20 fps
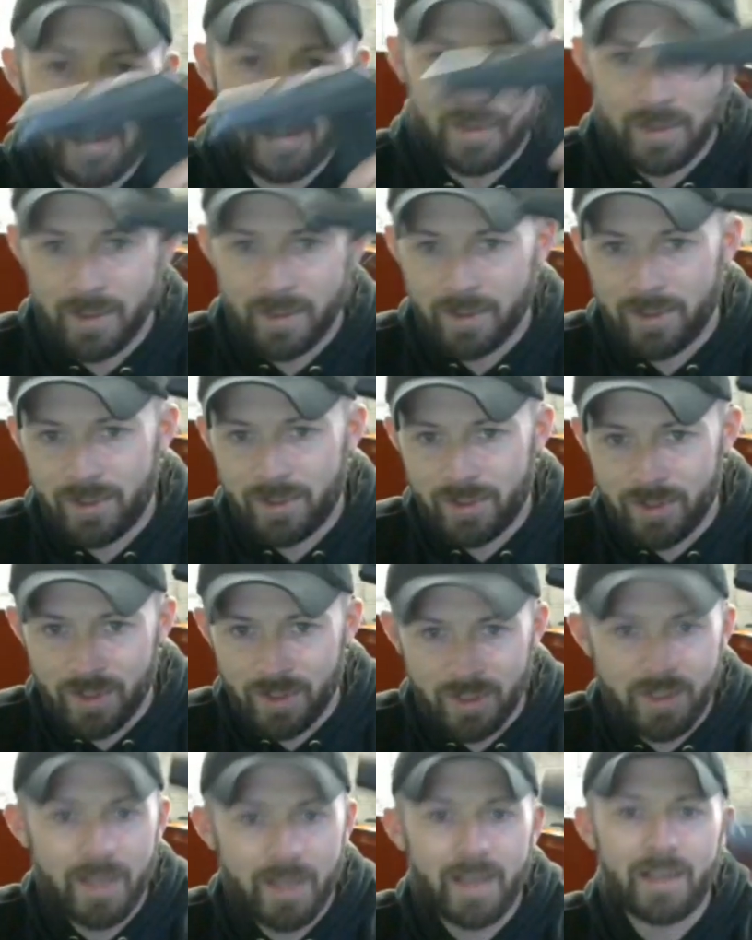
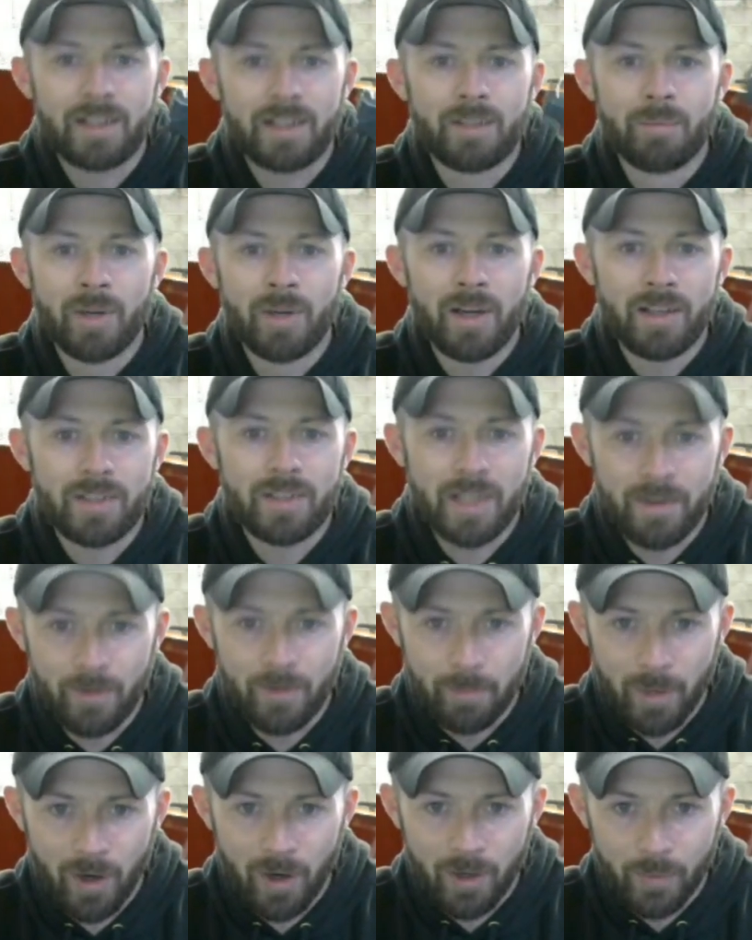You can't hit the broadside of
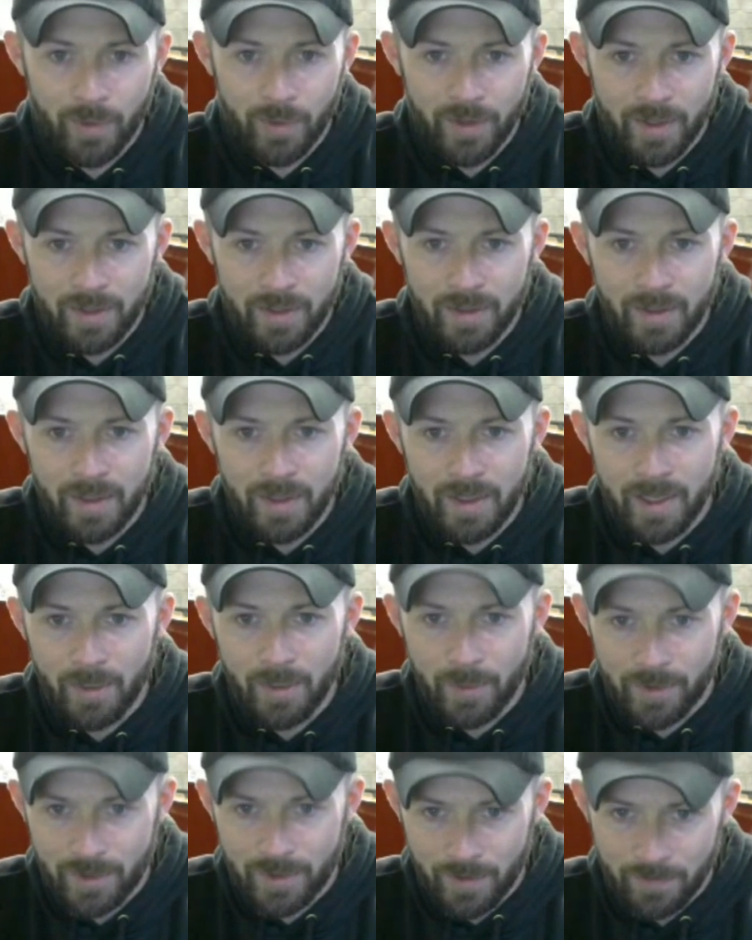a barn with it. It
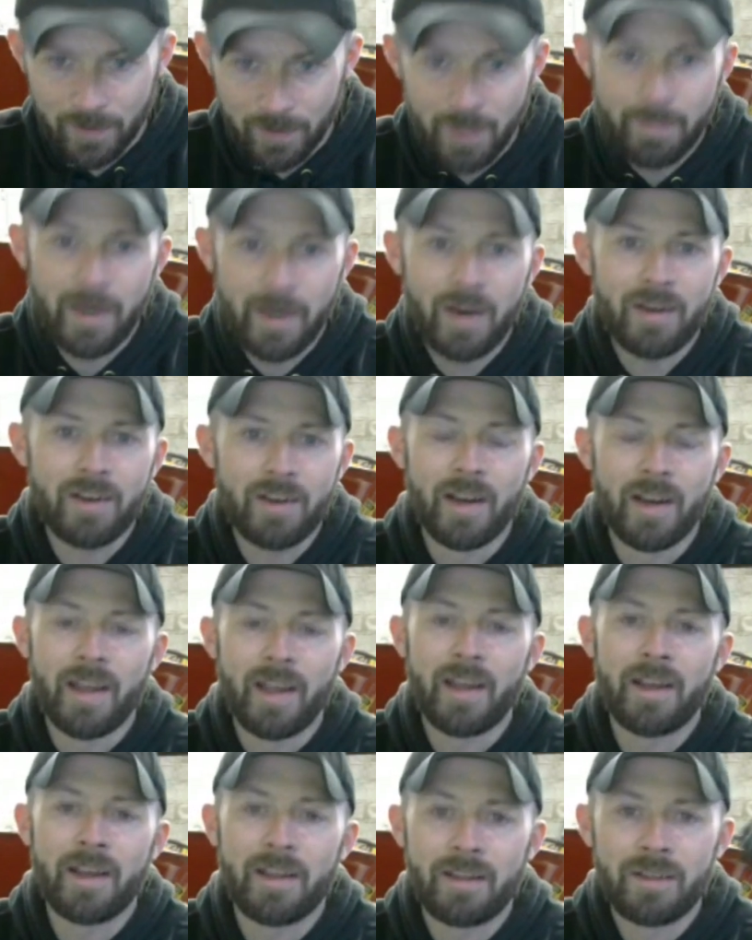wants to flip out of your
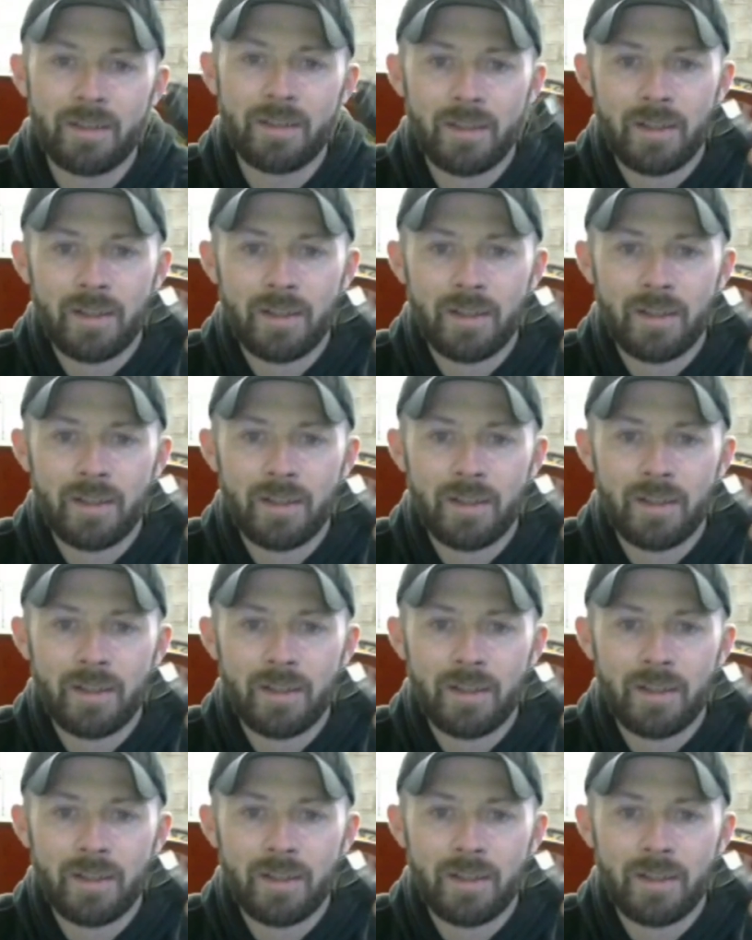hand.